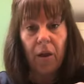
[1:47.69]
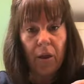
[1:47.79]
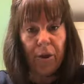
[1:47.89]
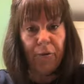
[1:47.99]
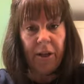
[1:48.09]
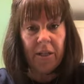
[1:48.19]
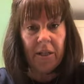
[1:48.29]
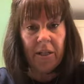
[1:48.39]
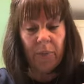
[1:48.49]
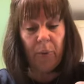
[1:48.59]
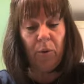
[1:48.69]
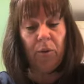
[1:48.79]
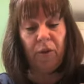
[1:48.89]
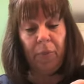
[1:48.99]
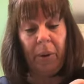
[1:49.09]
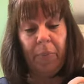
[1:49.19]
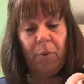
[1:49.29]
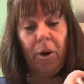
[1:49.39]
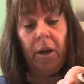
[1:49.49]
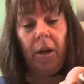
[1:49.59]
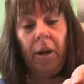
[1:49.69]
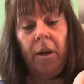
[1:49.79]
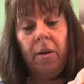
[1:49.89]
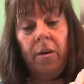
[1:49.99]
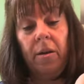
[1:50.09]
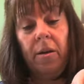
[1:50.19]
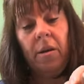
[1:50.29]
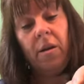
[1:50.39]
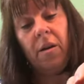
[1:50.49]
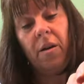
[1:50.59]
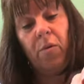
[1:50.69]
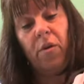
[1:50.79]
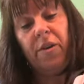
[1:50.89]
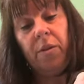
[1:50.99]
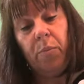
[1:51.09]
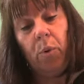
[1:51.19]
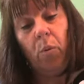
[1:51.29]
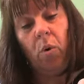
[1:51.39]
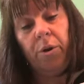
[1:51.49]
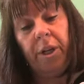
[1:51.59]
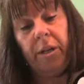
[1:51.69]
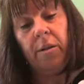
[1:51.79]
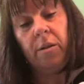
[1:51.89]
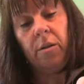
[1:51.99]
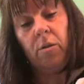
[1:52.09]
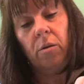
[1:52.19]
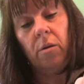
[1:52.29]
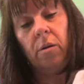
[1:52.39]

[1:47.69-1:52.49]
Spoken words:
3 teaspoons of paprika. I've already put one in, so